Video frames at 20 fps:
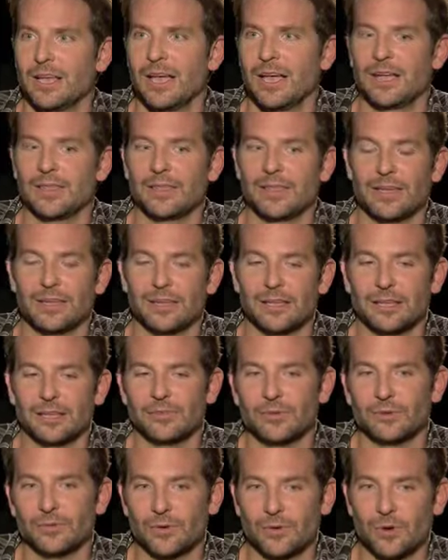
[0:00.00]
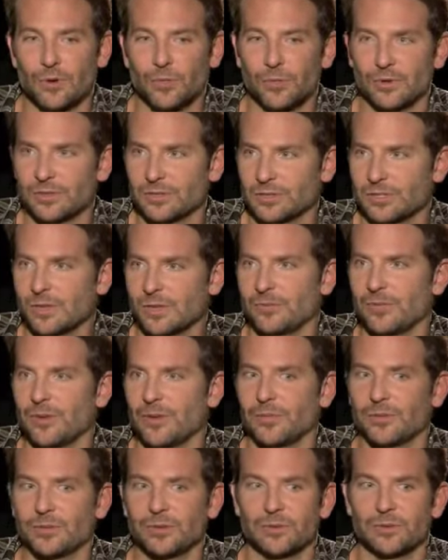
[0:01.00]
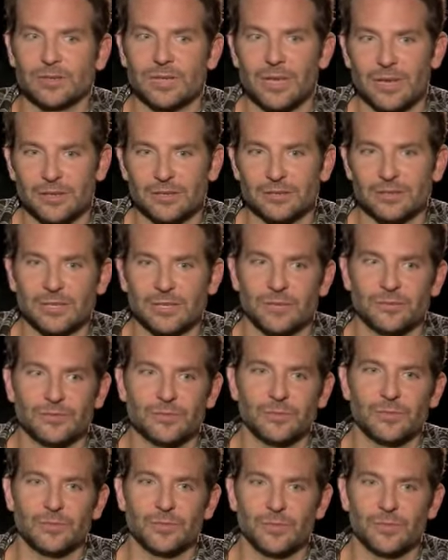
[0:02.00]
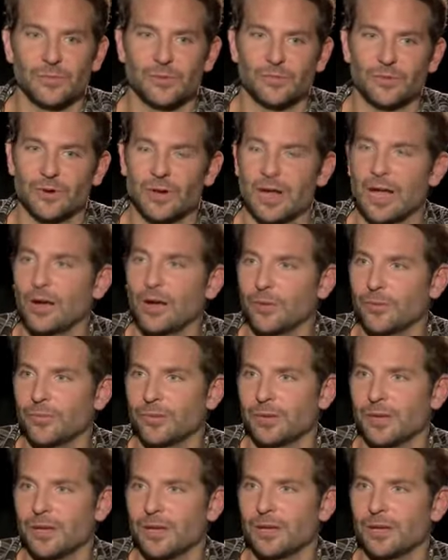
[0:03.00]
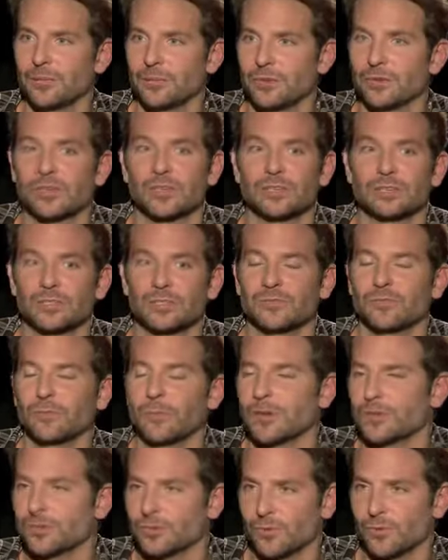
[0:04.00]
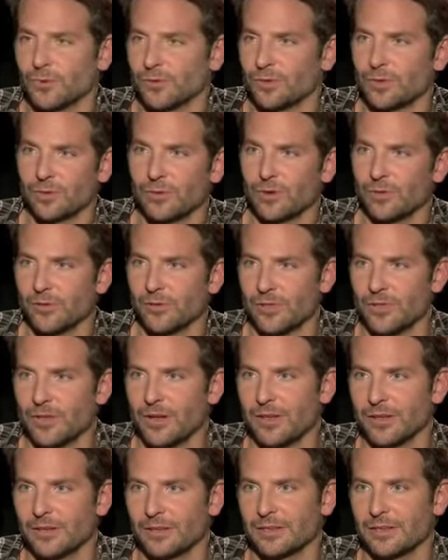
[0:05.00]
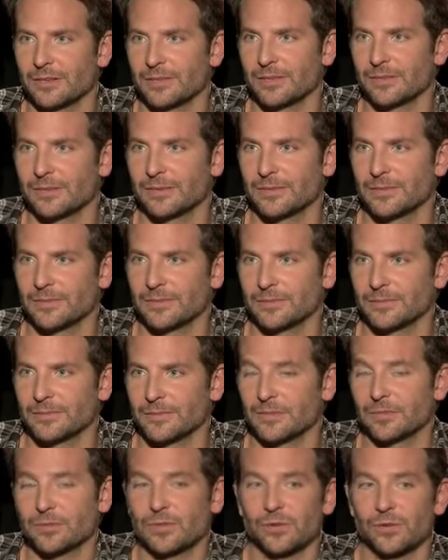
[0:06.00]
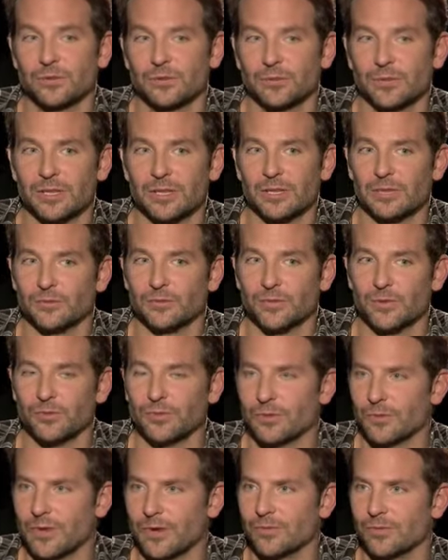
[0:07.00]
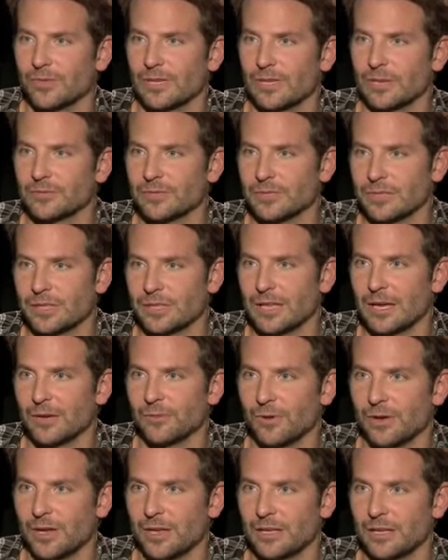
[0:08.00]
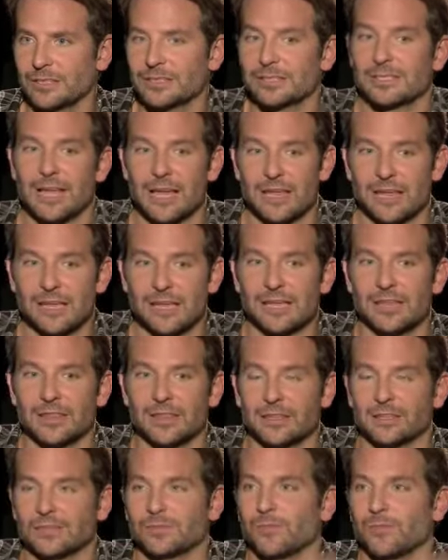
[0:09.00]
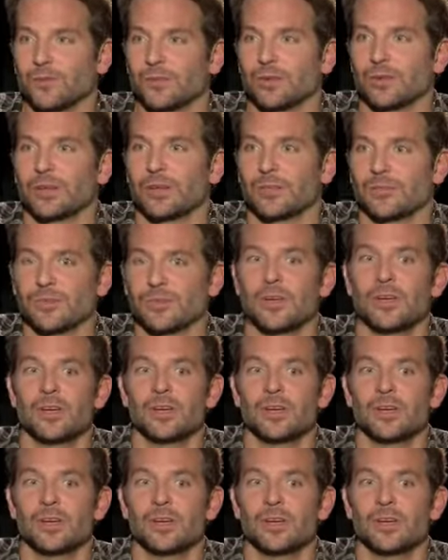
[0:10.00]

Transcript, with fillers: and that if you open yourself up and you allow yourself to for help, um, you can achieve much more than you ever thought. So it's ultimately a movie about redemption in that way, set in this world of